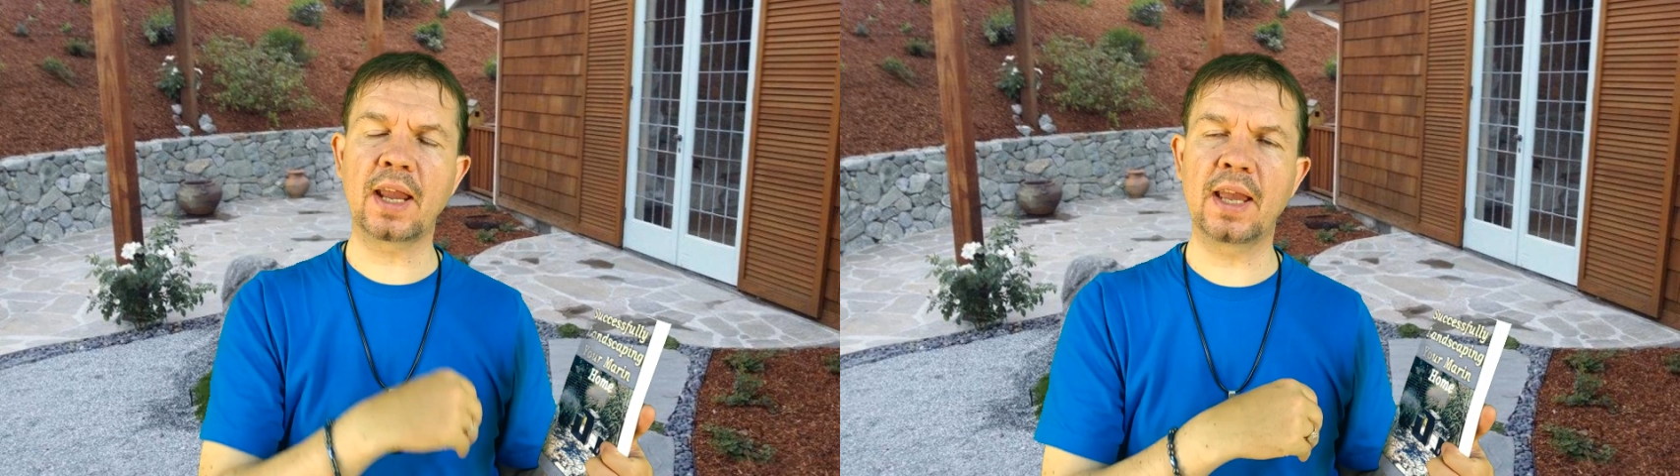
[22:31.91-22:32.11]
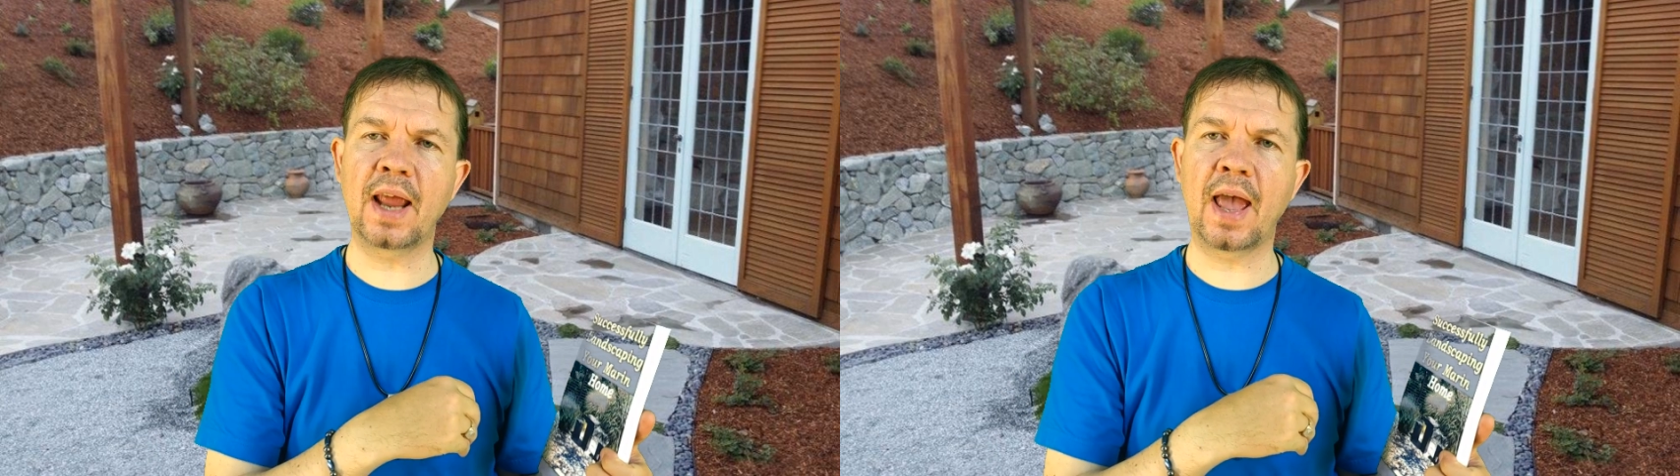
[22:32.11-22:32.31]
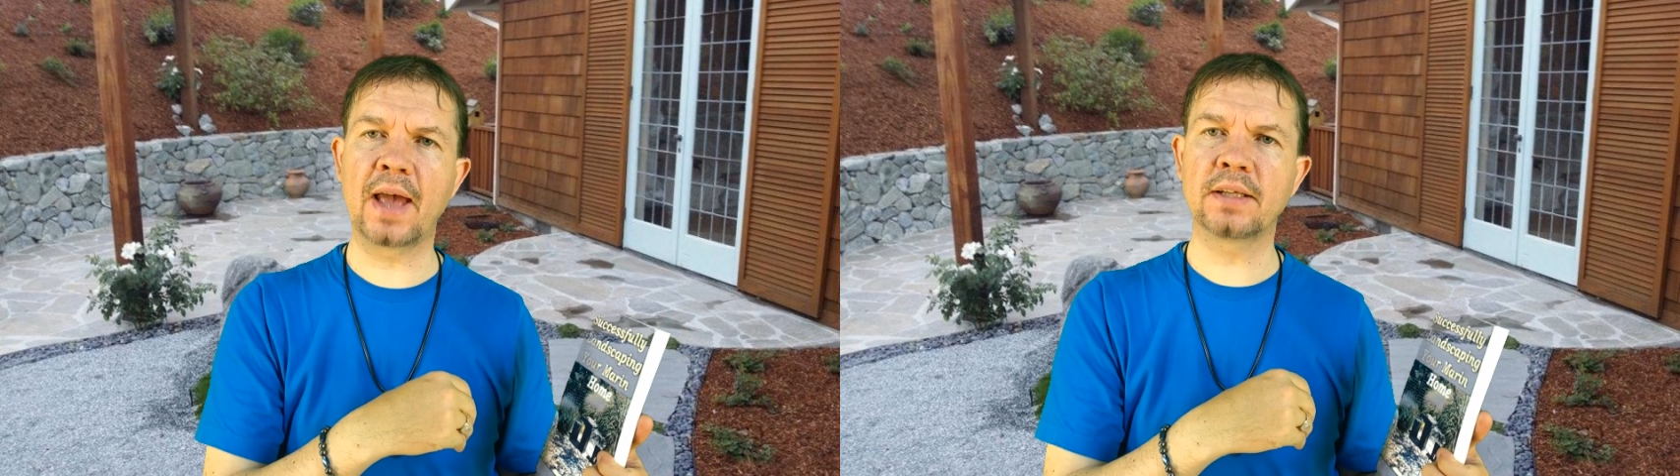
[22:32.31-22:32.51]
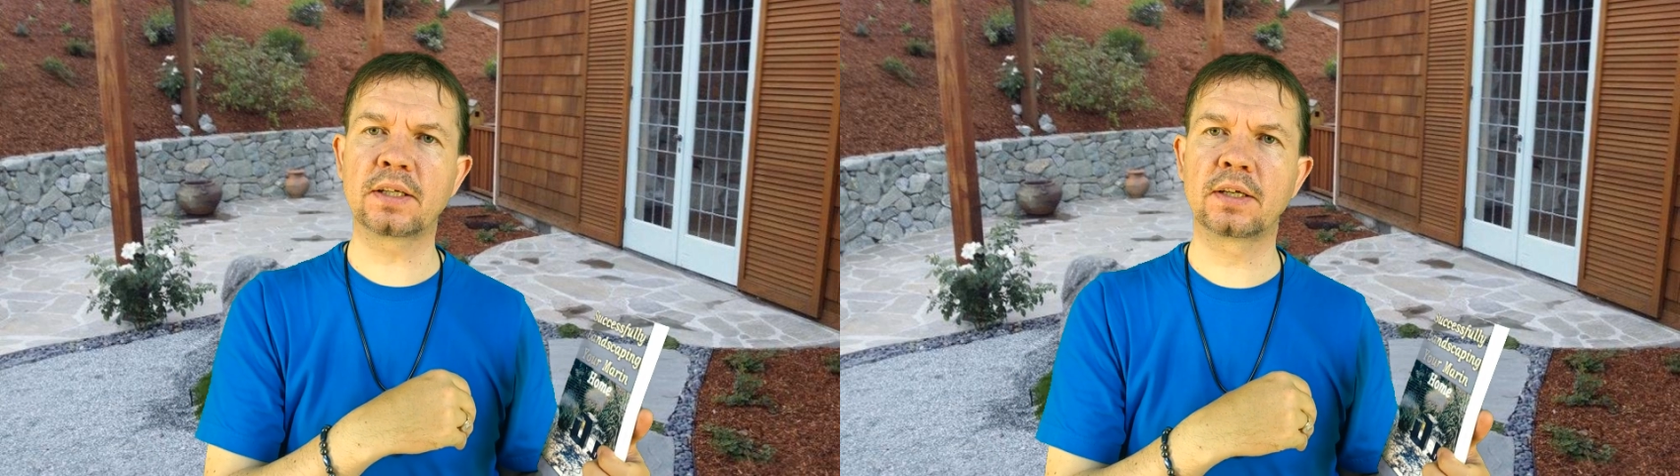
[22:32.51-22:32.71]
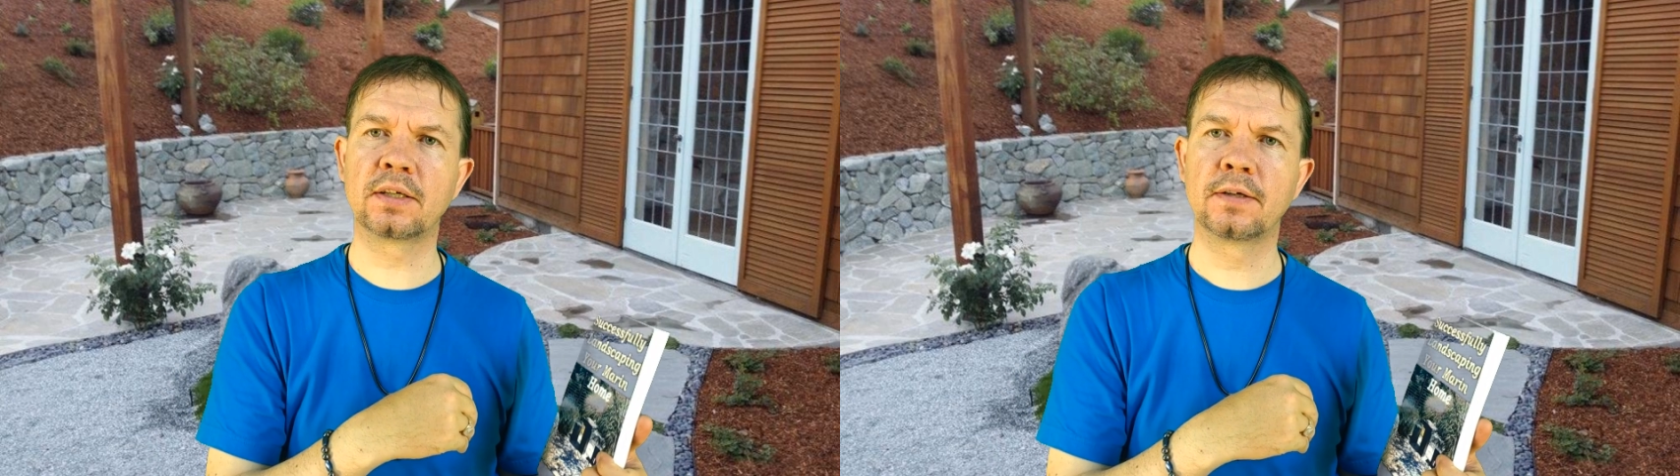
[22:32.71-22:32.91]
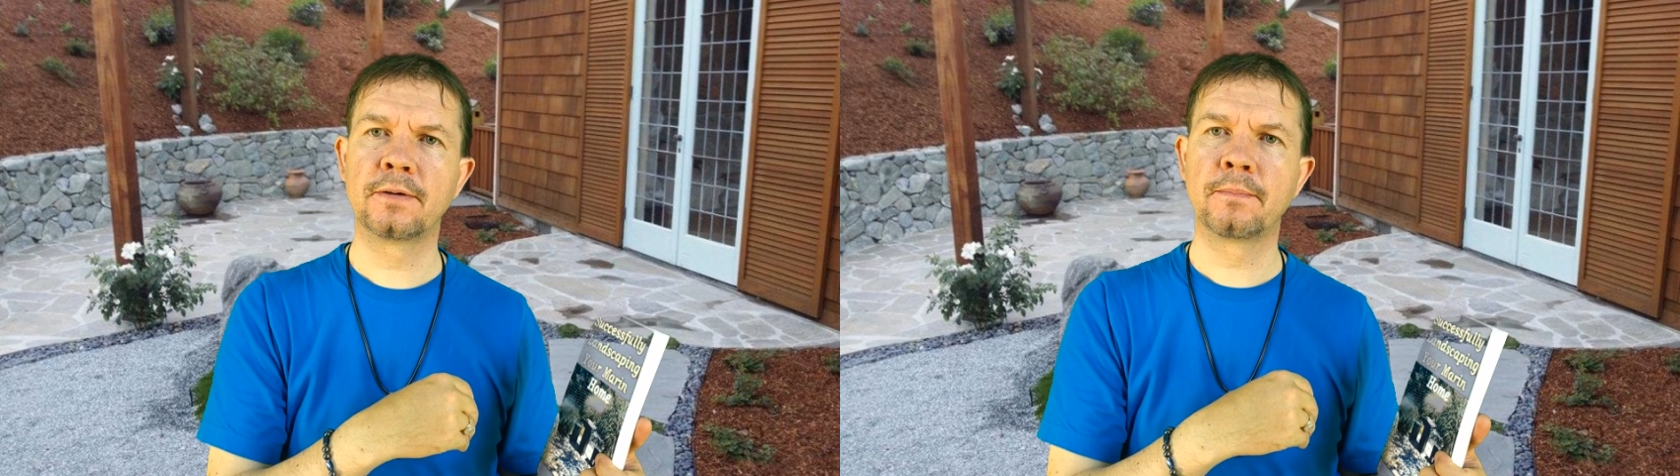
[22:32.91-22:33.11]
get asked